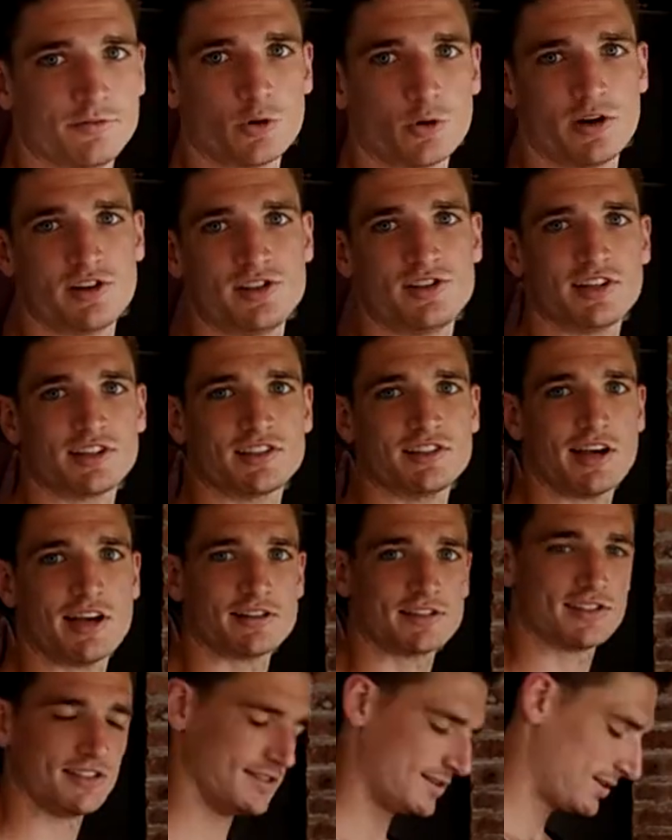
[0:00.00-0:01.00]
4 to 6
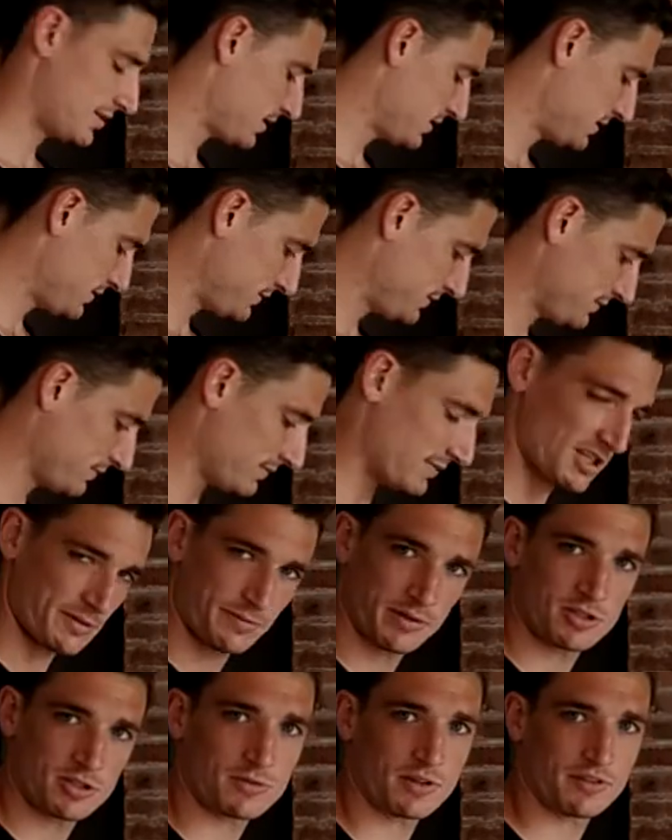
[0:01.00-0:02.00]
ounces.
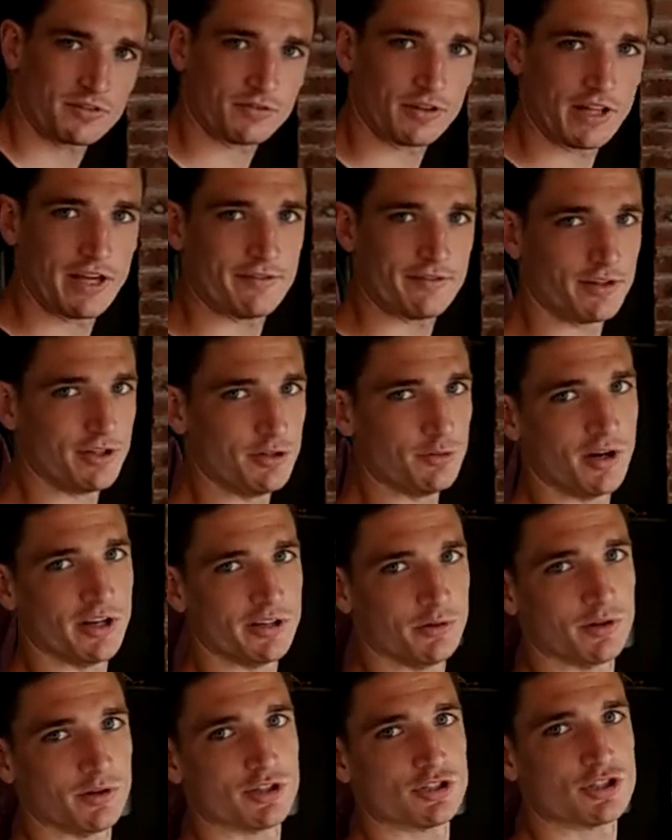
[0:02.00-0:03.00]
Depends what flavor you
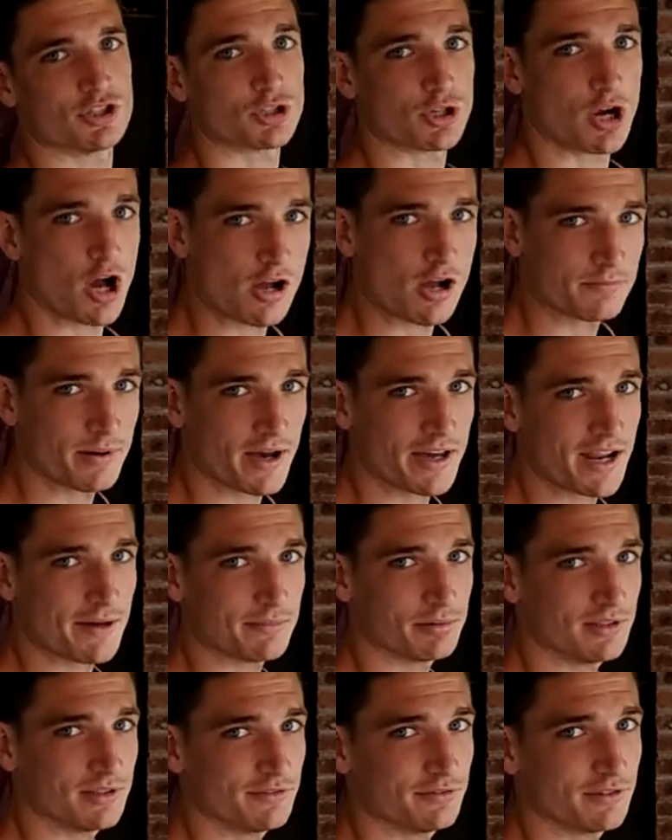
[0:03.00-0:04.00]
want. You want a strong
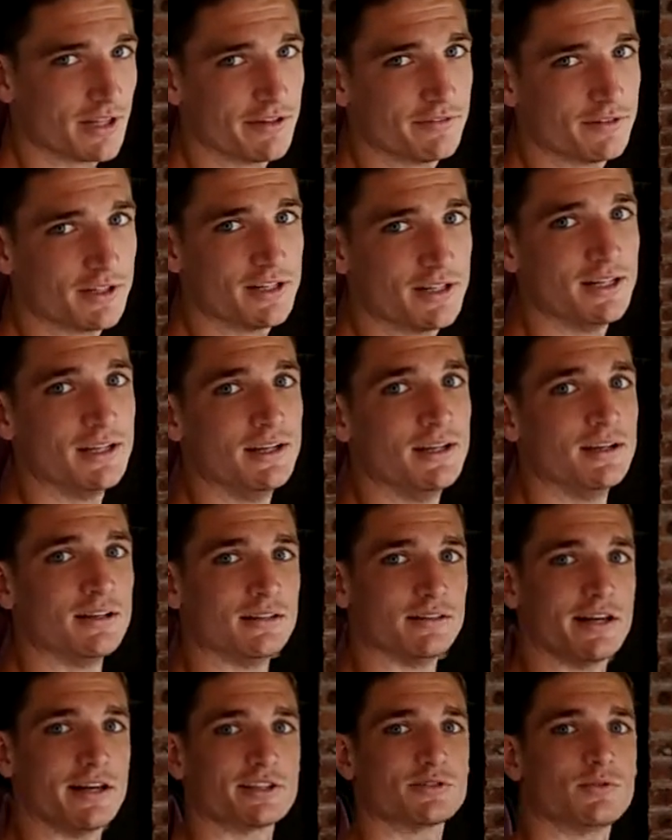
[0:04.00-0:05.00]
pineapple-y flavor?
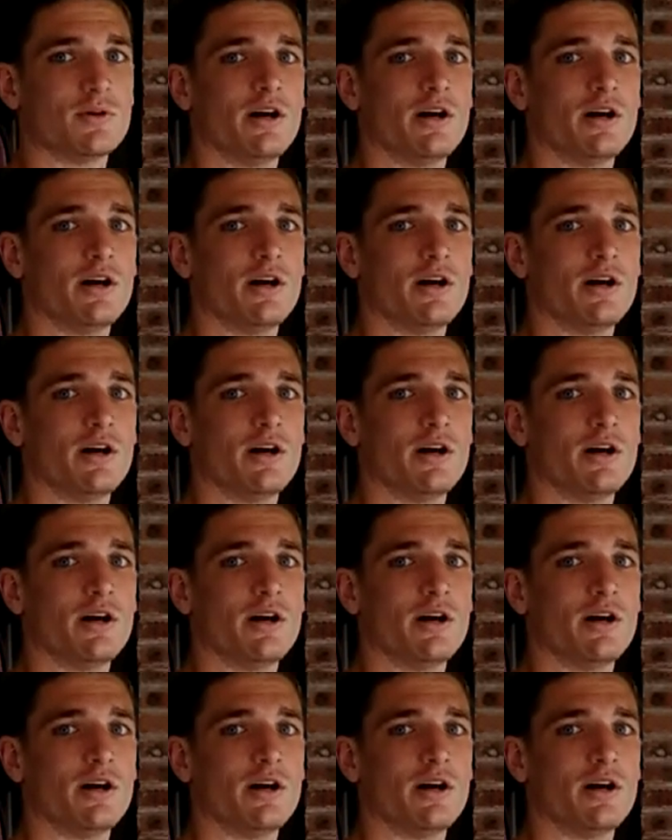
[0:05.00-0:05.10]
Less